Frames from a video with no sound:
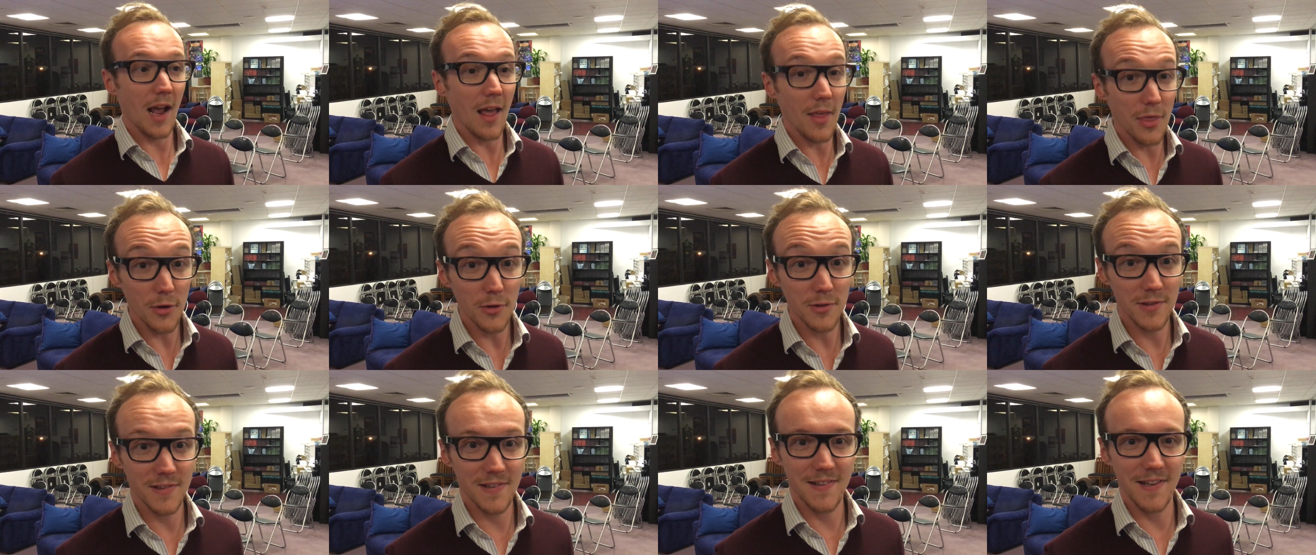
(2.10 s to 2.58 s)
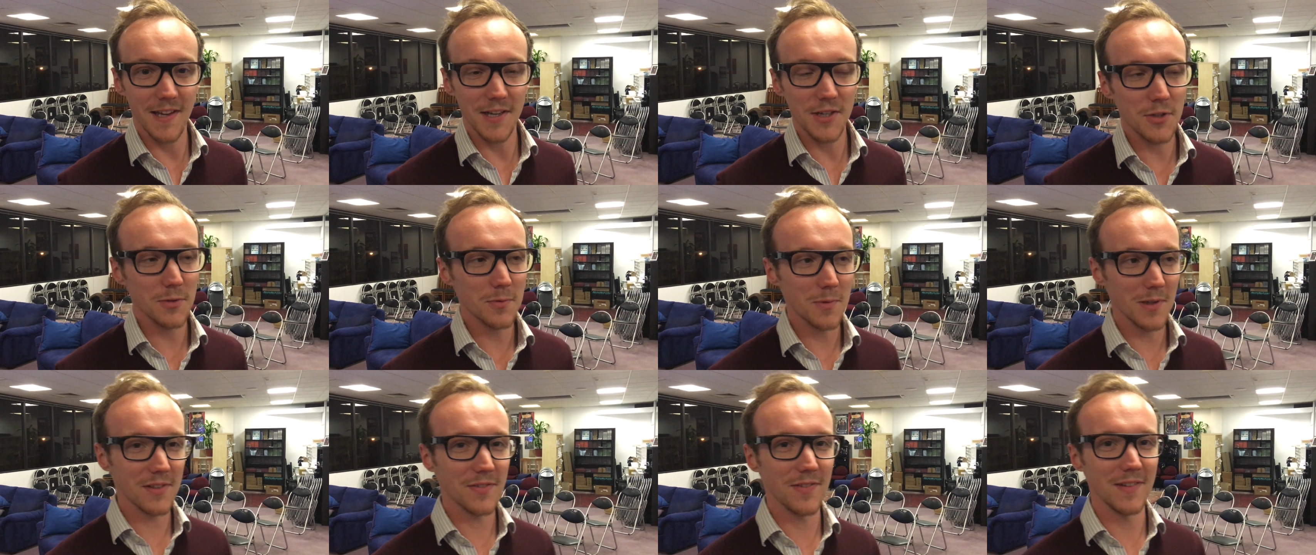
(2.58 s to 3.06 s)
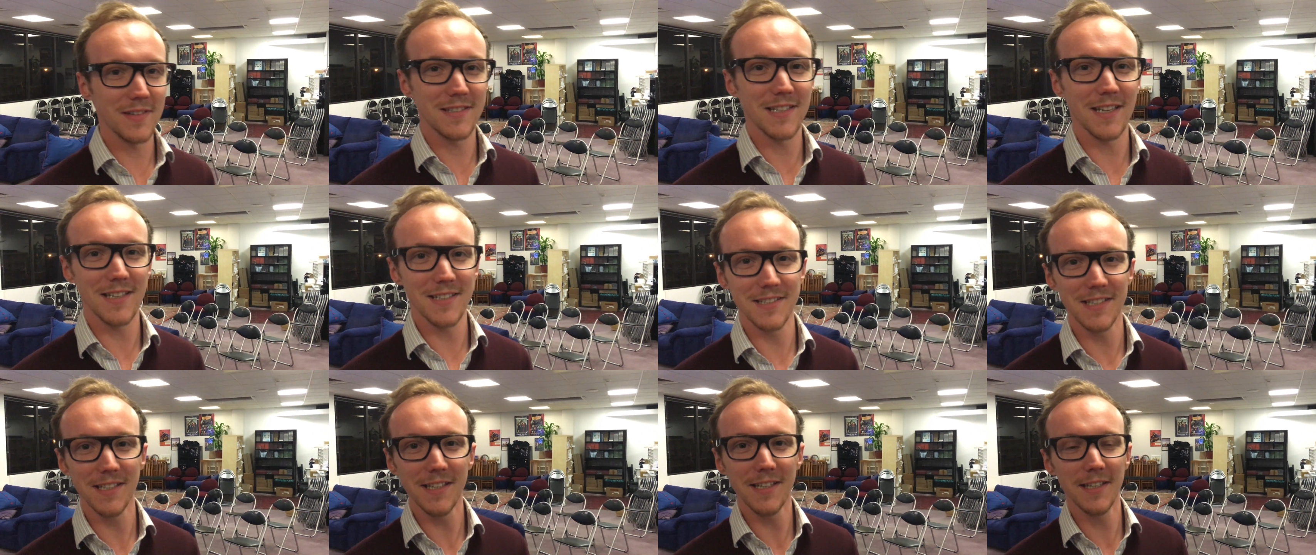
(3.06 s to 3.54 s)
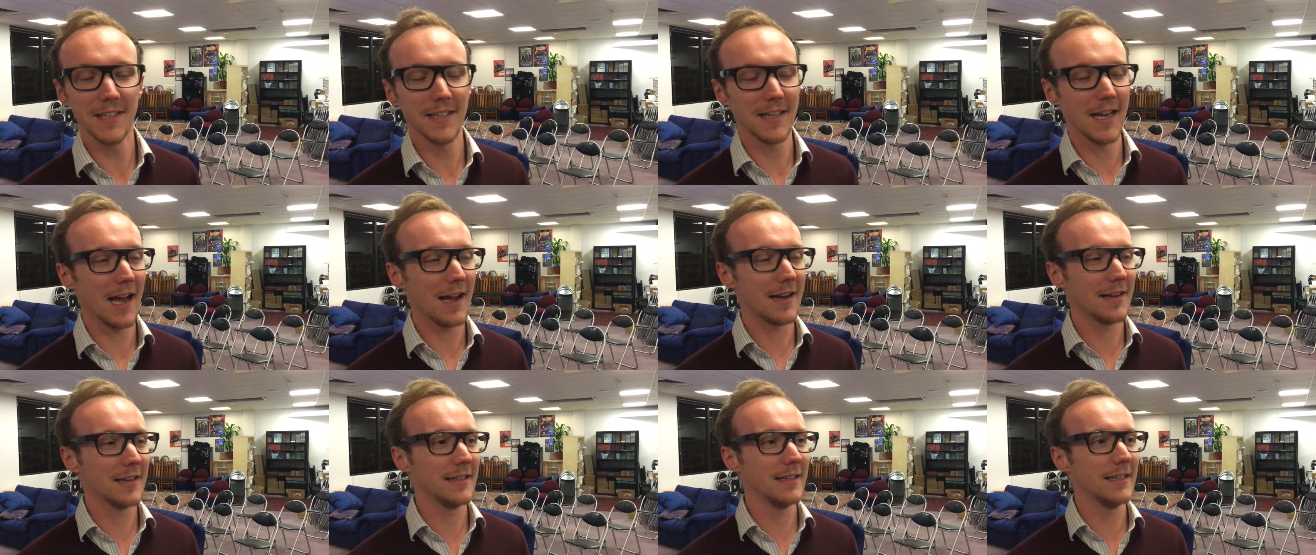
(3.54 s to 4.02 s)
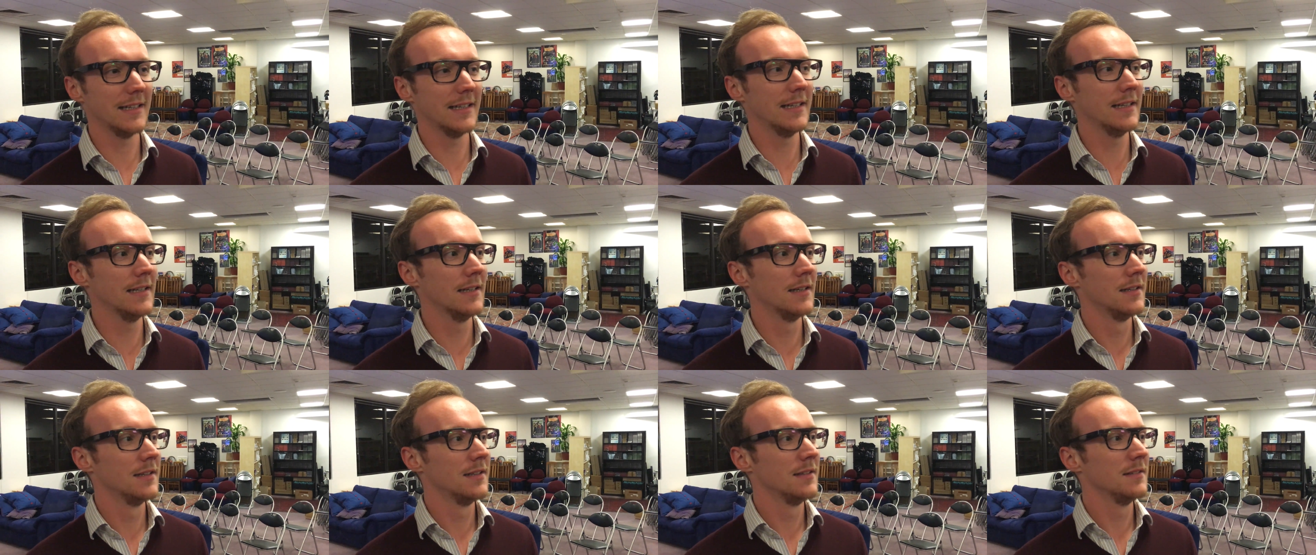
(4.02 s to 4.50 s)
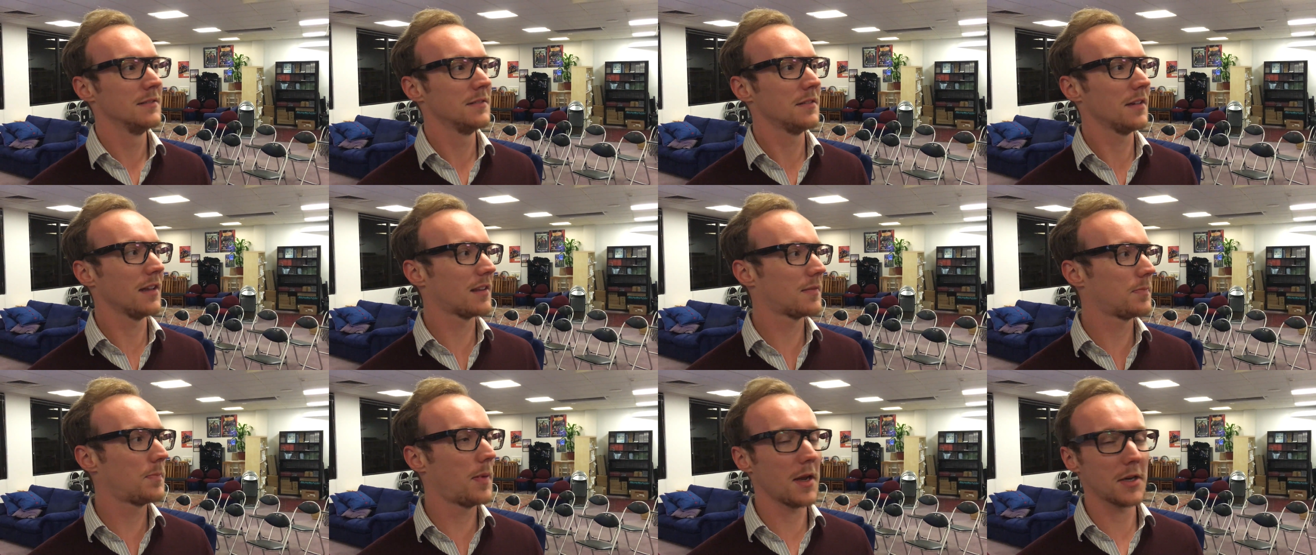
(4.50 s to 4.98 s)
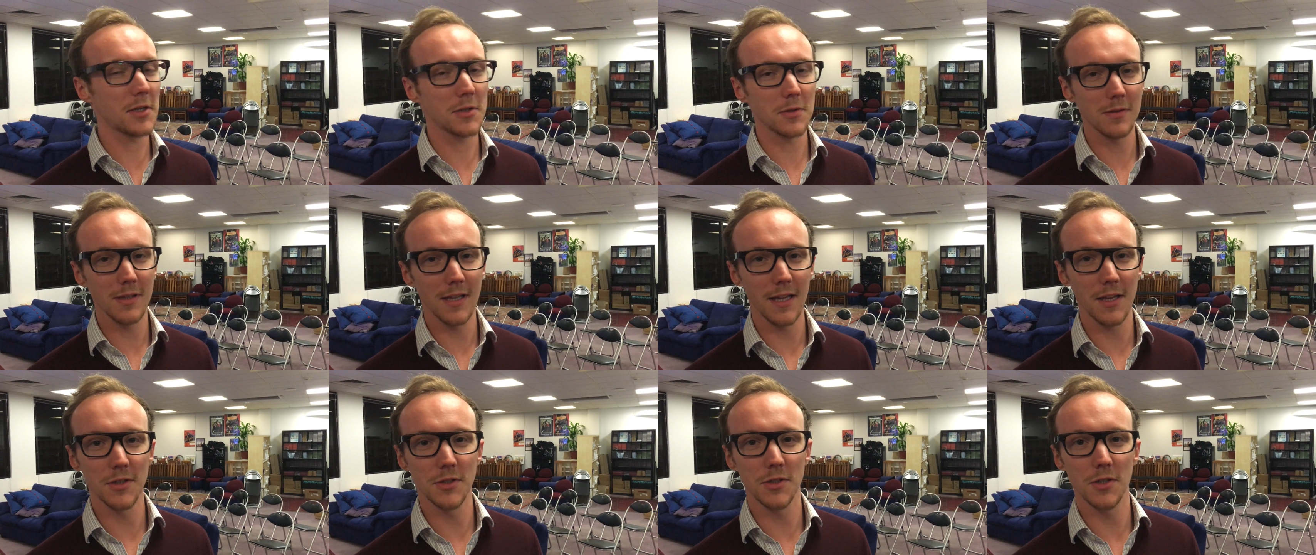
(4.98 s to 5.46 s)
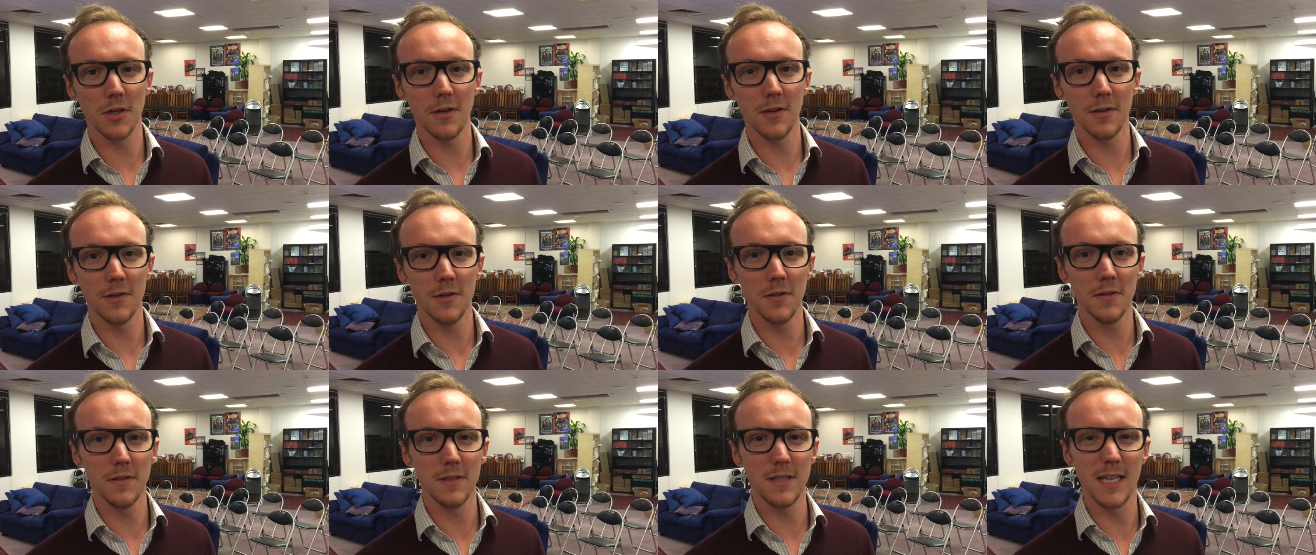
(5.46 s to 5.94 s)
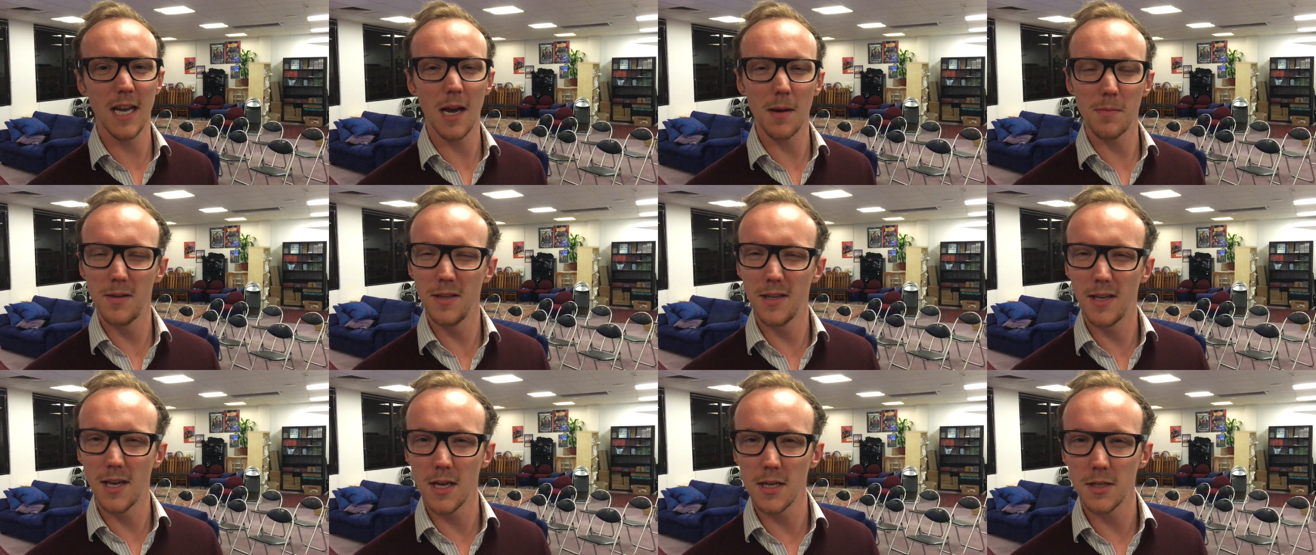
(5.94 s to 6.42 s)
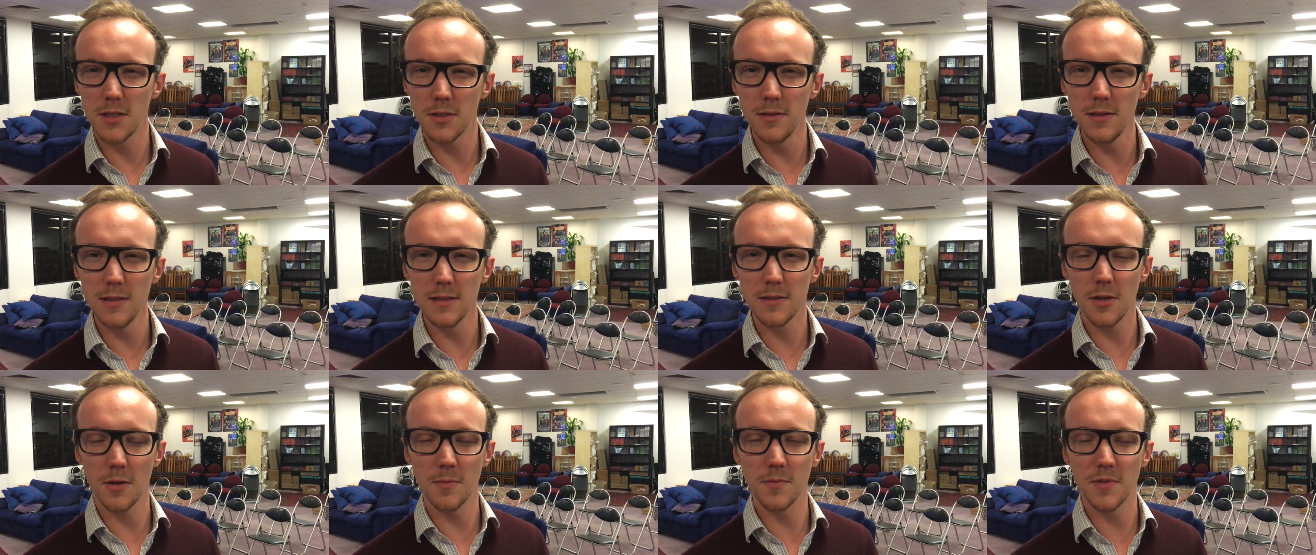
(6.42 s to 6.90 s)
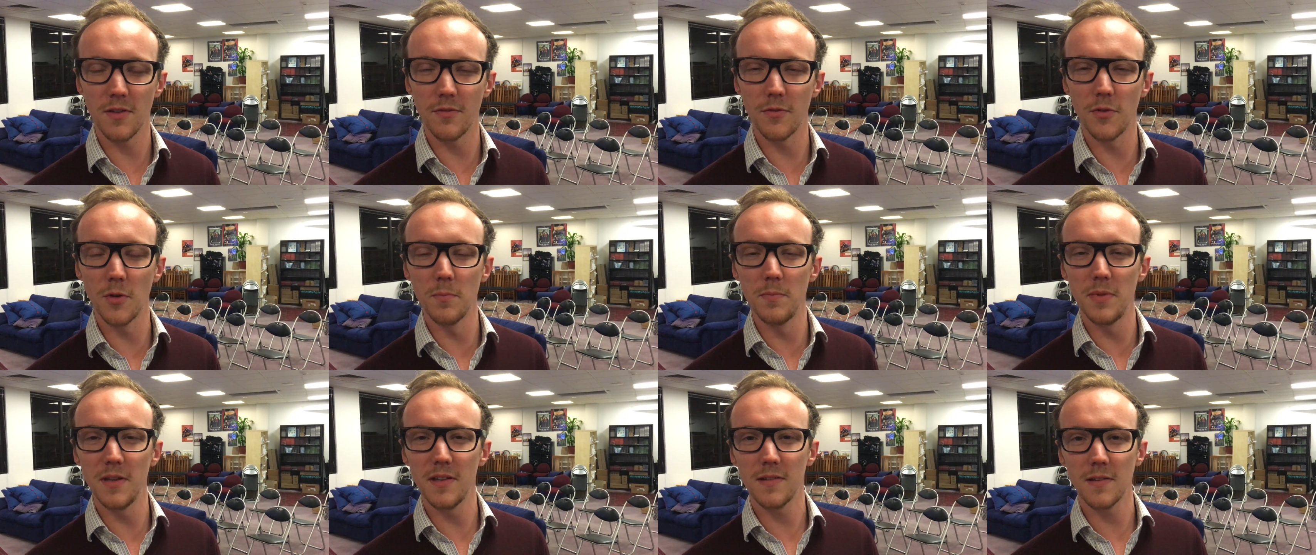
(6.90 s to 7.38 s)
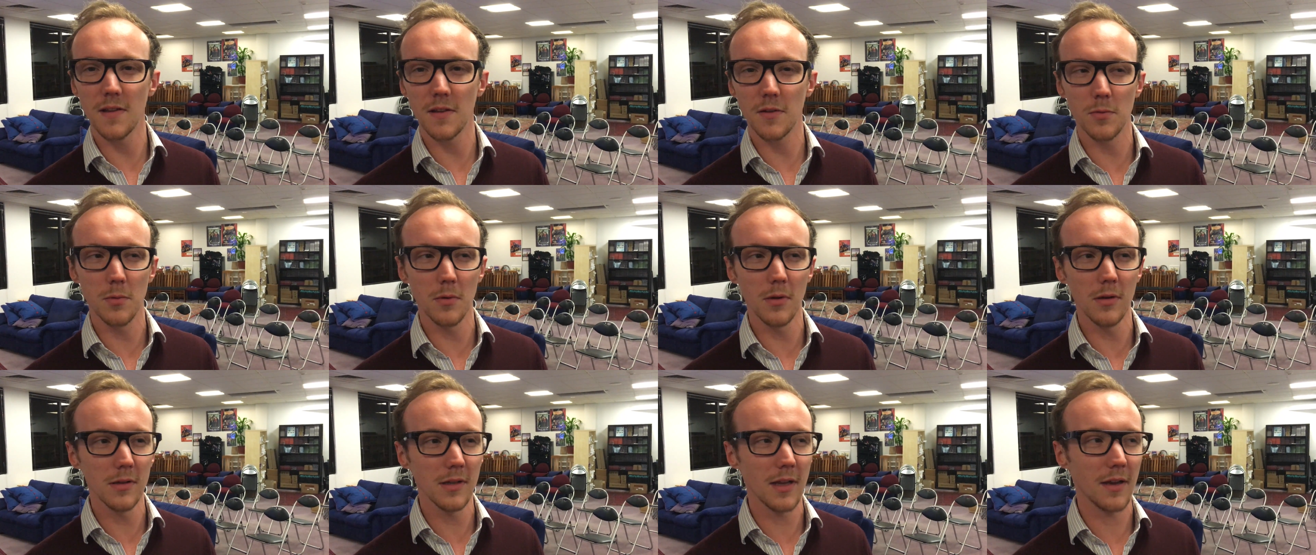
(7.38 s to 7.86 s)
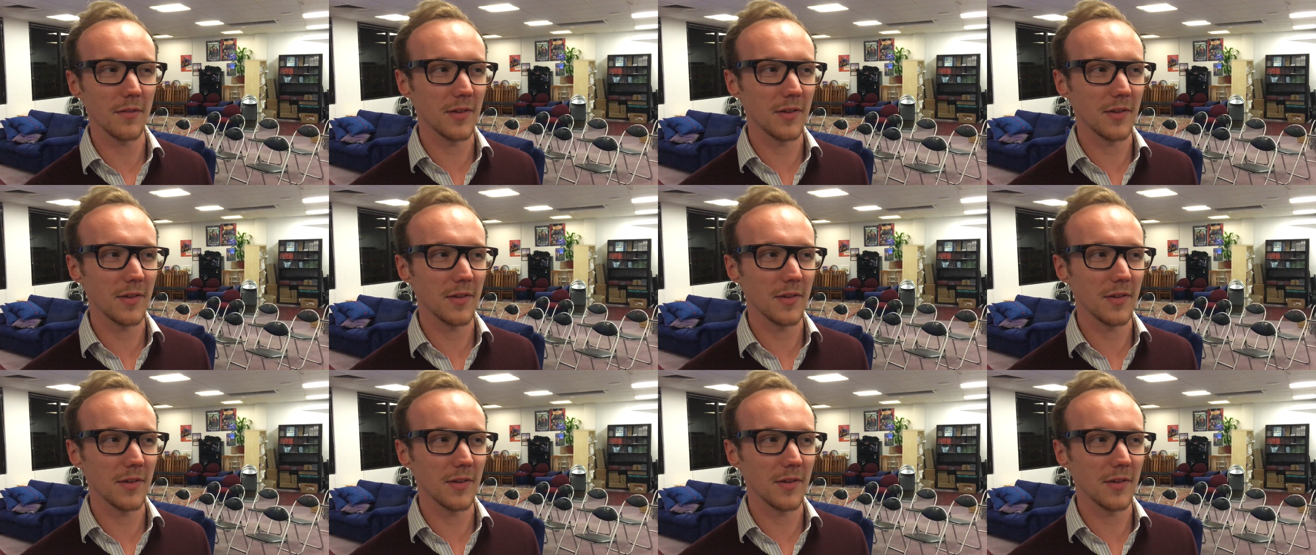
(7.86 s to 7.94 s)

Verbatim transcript: I thought the session was fantastic. I especially enjoyed the application in terms of the business world.